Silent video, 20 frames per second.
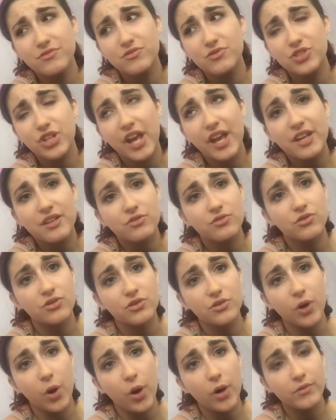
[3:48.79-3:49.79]
change
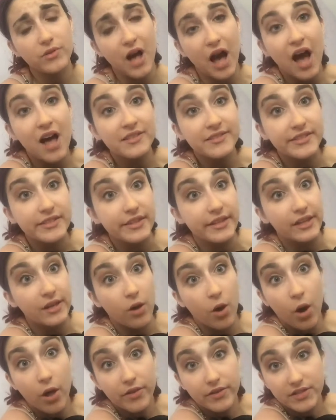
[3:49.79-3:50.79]
constantly,
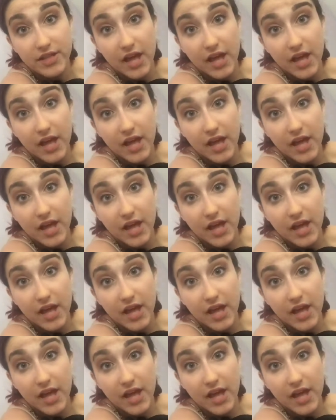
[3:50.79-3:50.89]
all the